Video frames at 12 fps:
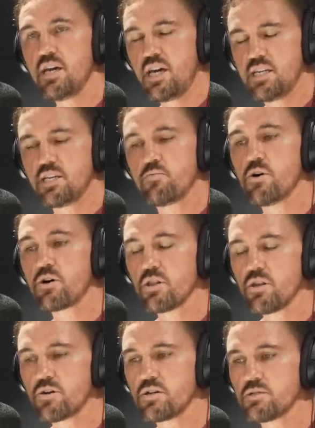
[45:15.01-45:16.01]
He did work a
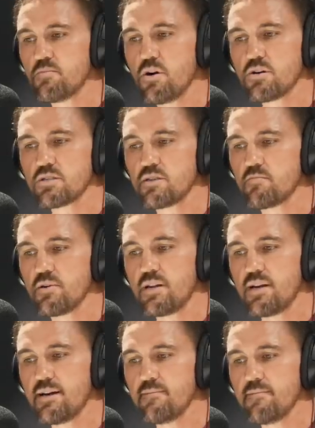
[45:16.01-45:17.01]
lot on his boxing,
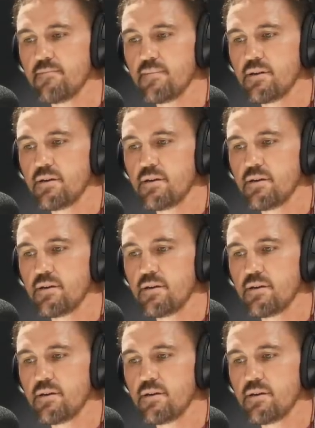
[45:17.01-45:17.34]
but um,